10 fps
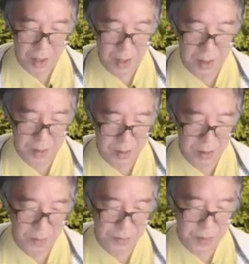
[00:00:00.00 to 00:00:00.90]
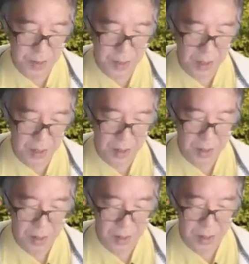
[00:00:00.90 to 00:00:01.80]
And if D
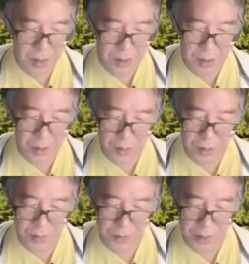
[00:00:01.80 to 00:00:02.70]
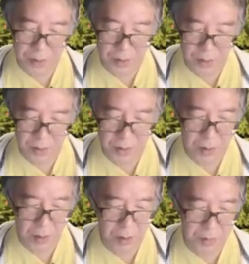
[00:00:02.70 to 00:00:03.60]
is a common factor
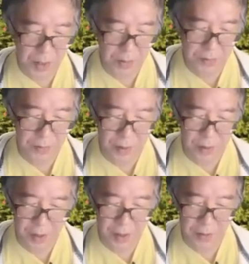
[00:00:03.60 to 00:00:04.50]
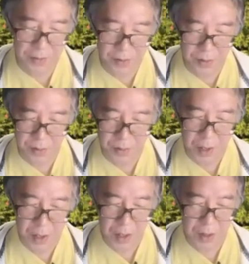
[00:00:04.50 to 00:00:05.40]
of F1 and F2,
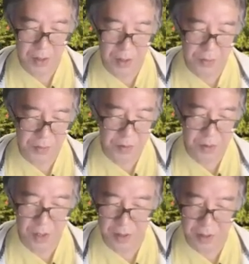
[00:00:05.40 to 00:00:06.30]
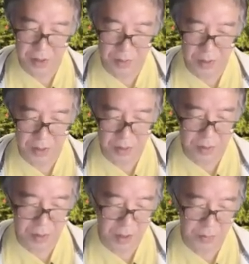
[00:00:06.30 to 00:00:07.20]
and then if you look at this
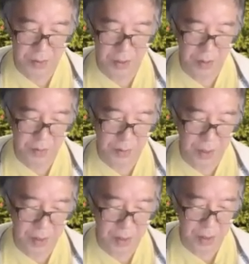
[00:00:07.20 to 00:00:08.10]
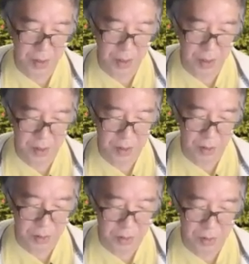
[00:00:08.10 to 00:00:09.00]
relation carefully, you find that D is
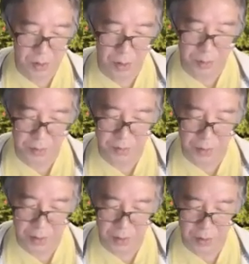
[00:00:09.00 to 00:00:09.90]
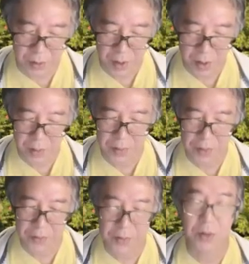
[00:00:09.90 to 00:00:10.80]
also a common factor of
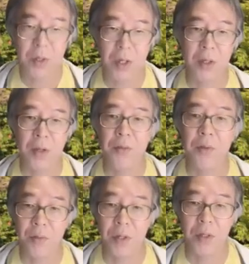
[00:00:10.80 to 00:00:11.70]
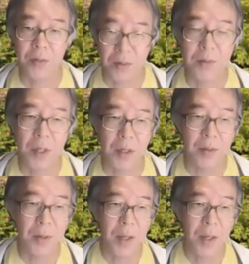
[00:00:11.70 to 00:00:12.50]
F2 and F3. Okay,